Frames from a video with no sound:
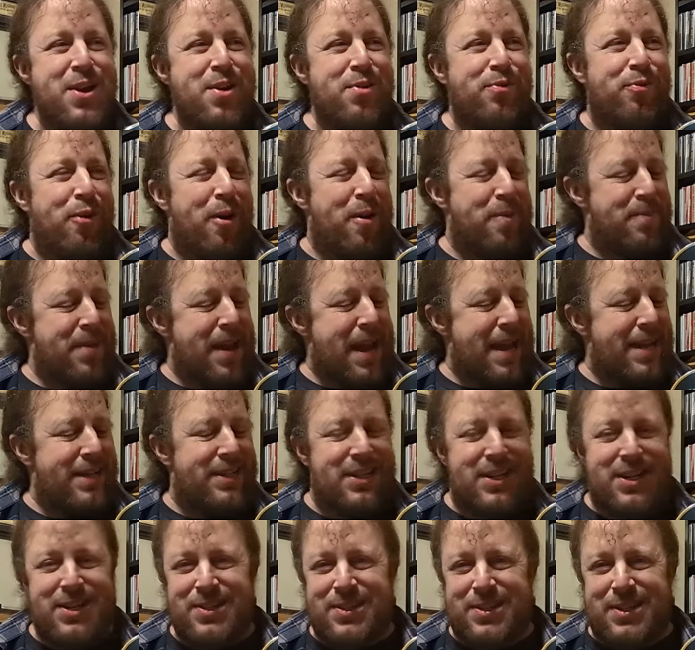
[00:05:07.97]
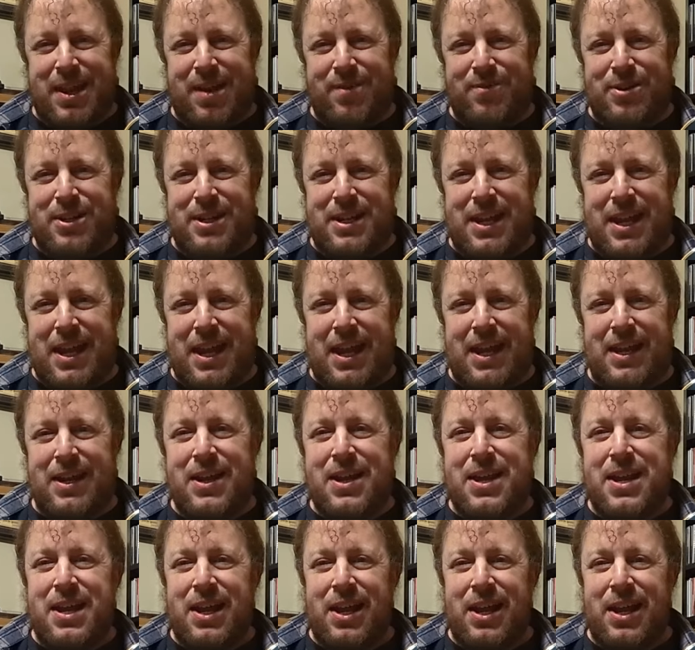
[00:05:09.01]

from 1978.